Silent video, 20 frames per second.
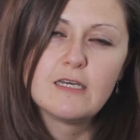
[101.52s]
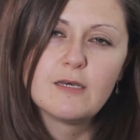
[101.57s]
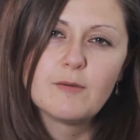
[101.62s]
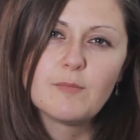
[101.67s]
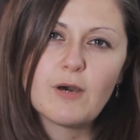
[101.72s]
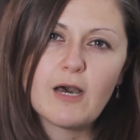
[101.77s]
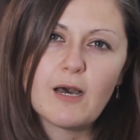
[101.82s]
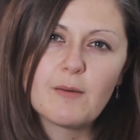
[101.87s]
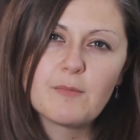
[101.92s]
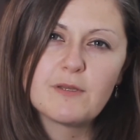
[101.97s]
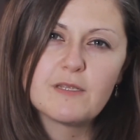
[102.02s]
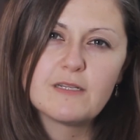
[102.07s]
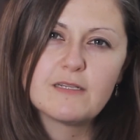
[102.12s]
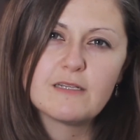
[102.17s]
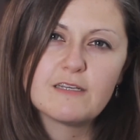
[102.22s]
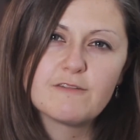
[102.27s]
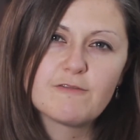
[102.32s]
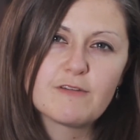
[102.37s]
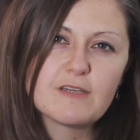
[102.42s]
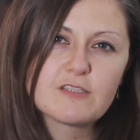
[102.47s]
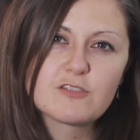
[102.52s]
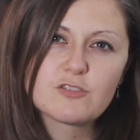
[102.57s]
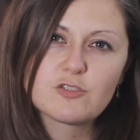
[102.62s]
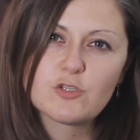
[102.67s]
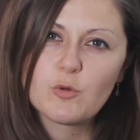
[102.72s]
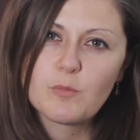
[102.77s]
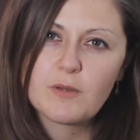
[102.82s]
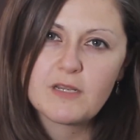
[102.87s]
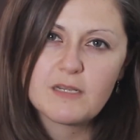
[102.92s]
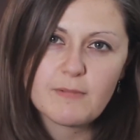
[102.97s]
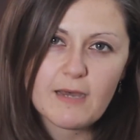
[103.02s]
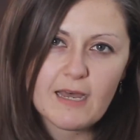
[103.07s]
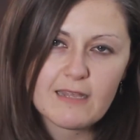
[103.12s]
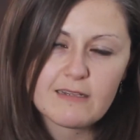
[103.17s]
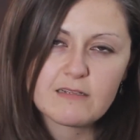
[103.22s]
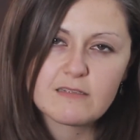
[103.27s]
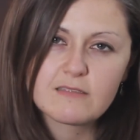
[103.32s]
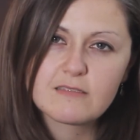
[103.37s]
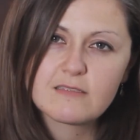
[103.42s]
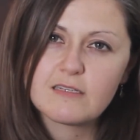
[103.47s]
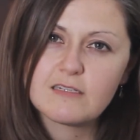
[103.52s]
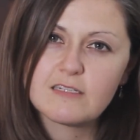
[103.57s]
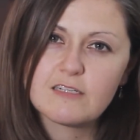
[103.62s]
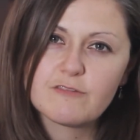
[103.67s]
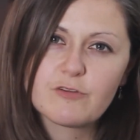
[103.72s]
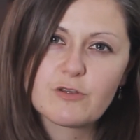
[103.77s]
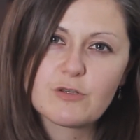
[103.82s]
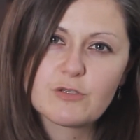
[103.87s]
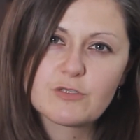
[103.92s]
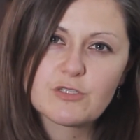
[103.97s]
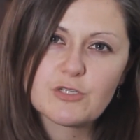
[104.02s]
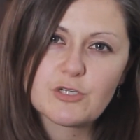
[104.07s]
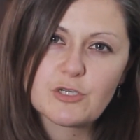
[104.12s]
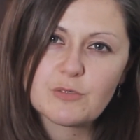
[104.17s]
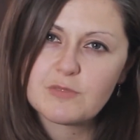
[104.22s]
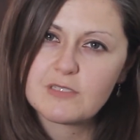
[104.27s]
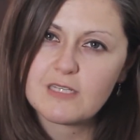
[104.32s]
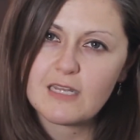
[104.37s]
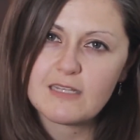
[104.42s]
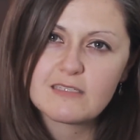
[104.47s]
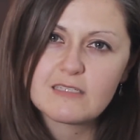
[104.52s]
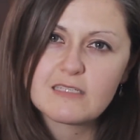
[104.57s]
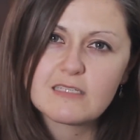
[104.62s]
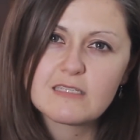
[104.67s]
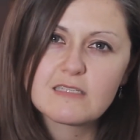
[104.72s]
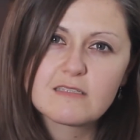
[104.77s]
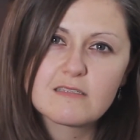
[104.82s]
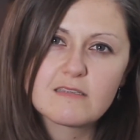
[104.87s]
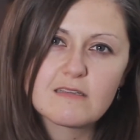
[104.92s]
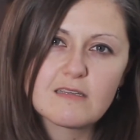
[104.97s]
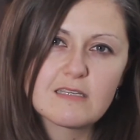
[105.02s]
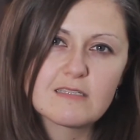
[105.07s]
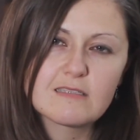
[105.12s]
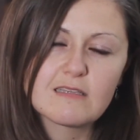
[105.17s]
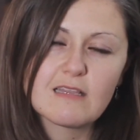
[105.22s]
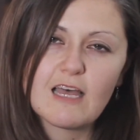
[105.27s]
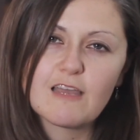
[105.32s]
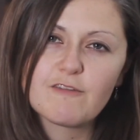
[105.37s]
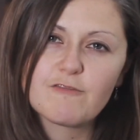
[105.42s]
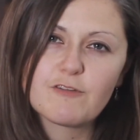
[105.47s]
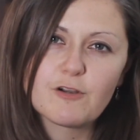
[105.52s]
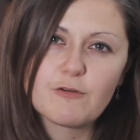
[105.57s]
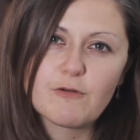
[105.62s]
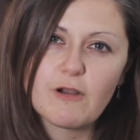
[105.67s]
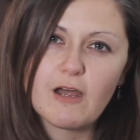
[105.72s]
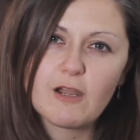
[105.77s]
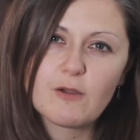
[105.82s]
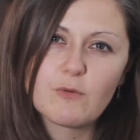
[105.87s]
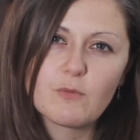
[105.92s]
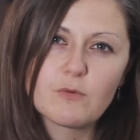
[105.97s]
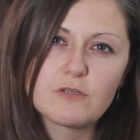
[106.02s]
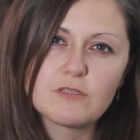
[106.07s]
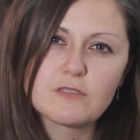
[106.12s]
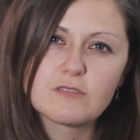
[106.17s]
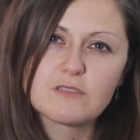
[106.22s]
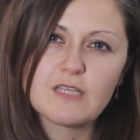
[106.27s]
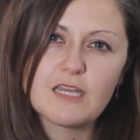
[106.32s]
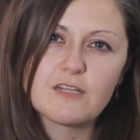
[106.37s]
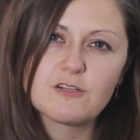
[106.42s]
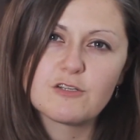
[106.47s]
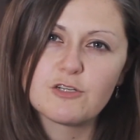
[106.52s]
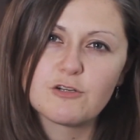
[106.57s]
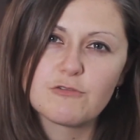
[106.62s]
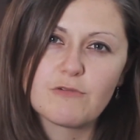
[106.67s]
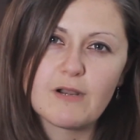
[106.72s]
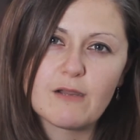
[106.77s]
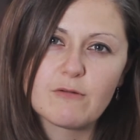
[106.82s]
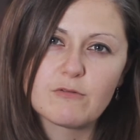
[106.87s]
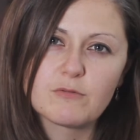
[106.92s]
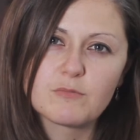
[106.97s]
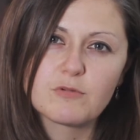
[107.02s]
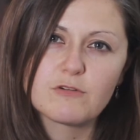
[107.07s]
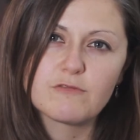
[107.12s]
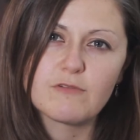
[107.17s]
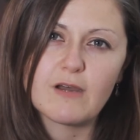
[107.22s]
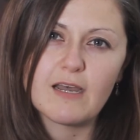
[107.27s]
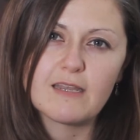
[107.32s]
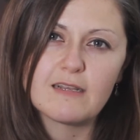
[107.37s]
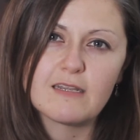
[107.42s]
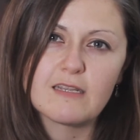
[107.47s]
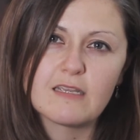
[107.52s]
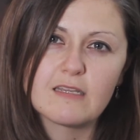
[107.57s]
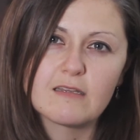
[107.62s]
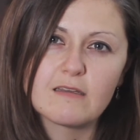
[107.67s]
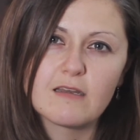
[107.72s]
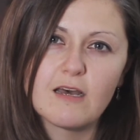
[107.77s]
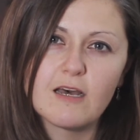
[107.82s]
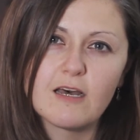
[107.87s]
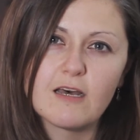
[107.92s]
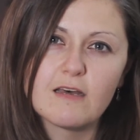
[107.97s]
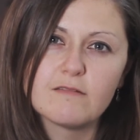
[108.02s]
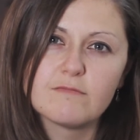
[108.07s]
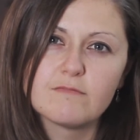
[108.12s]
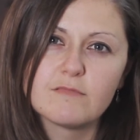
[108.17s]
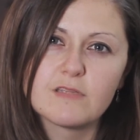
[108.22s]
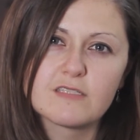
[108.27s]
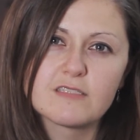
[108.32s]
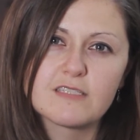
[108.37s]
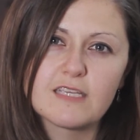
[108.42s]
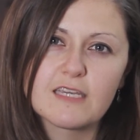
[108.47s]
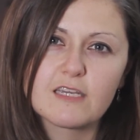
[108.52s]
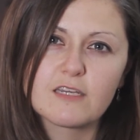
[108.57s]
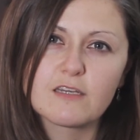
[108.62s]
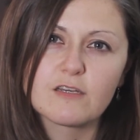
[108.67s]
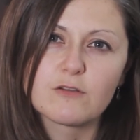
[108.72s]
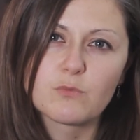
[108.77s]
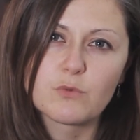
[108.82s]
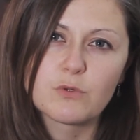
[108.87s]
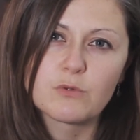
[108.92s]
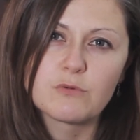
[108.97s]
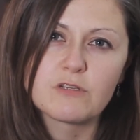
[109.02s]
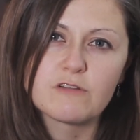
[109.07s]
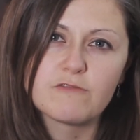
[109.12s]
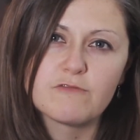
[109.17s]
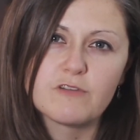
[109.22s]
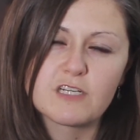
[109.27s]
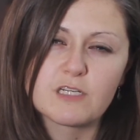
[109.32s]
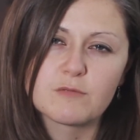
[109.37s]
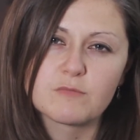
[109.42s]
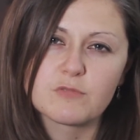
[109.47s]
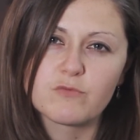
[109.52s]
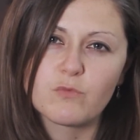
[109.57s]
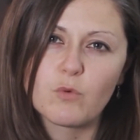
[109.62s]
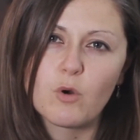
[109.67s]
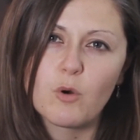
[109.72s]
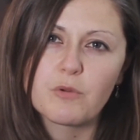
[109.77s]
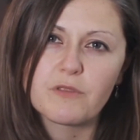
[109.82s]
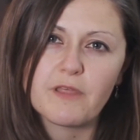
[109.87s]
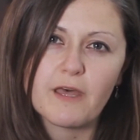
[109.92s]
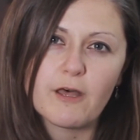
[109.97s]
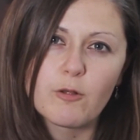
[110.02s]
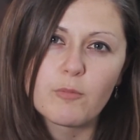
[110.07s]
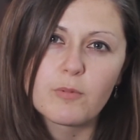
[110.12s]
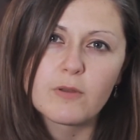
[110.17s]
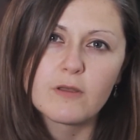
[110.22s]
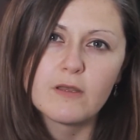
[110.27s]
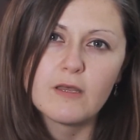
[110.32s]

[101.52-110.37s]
Muhammad had faced so many battles and difficult circumstances. His life in Iraq was centered around providing uh, the sick and wounded victims of war with help